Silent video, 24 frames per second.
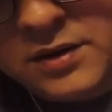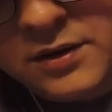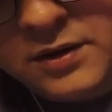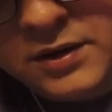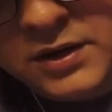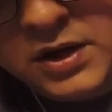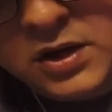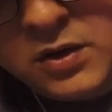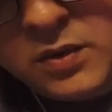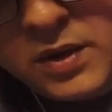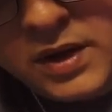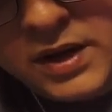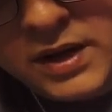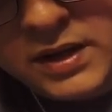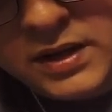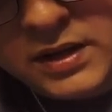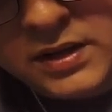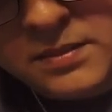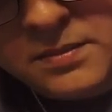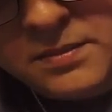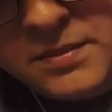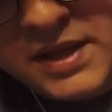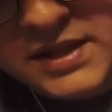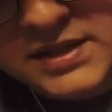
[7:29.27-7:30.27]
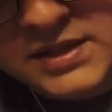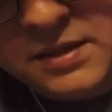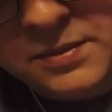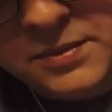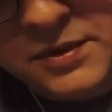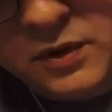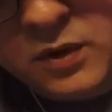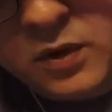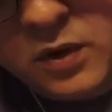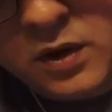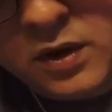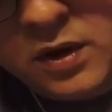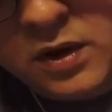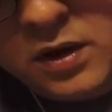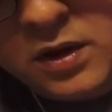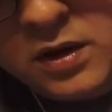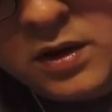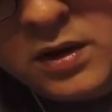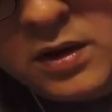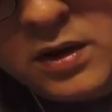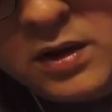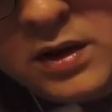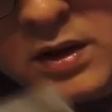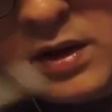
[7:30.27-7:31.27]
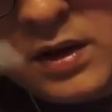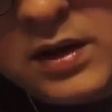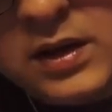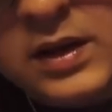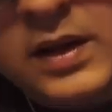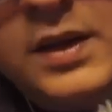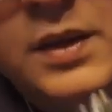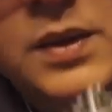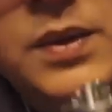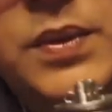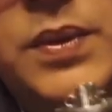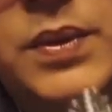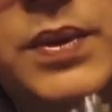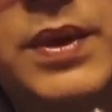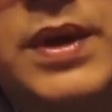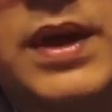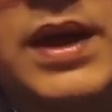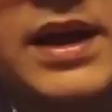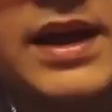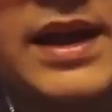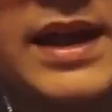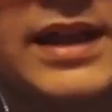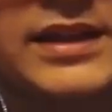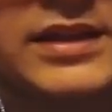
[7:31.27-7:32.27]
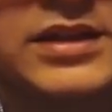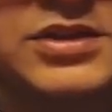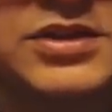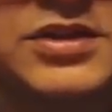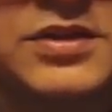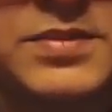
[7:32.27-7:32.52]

though, you don't want to mess up the coil. And this